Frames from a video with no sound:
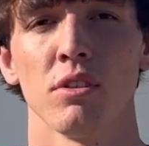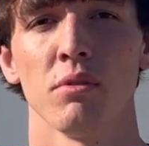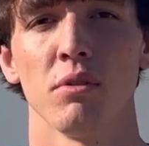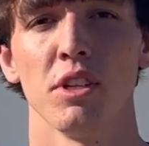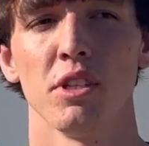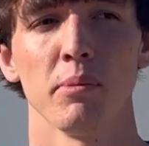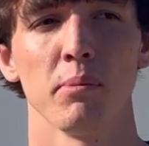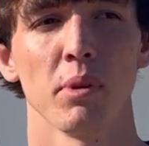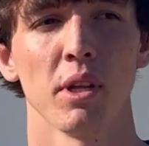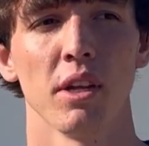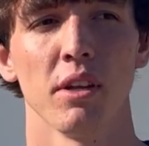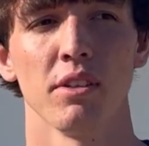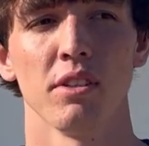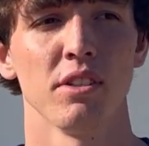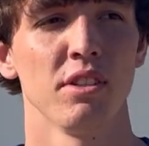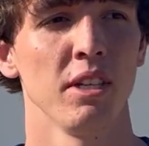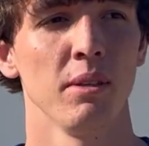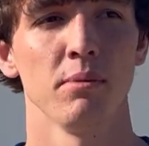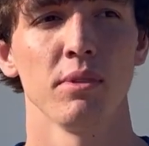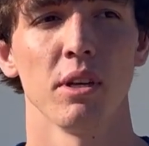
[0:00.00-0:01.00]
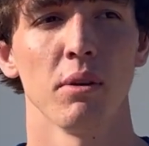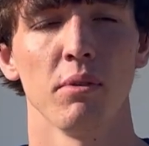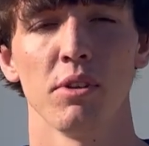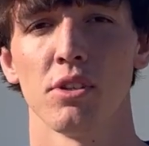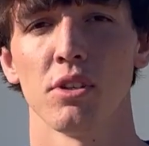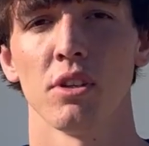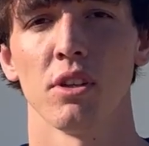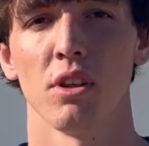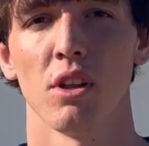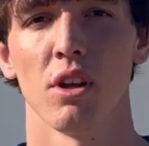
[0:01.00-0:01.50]
in region play to teams that we
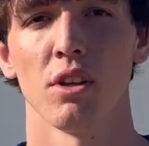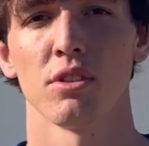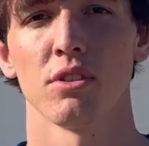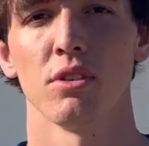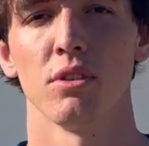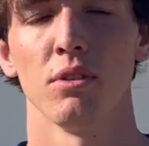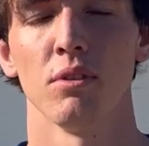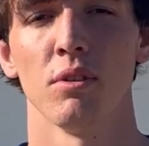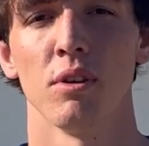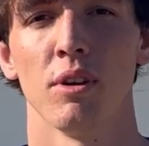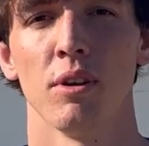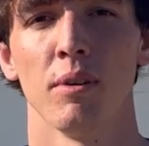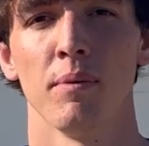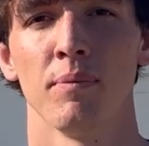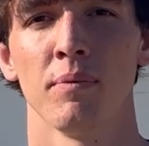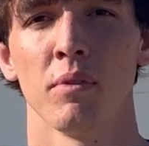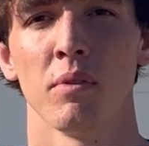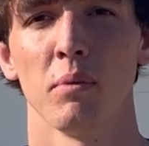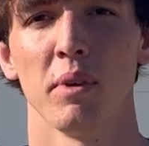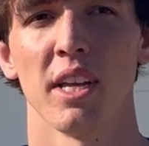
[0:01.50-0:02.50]
shouldn't have lost to,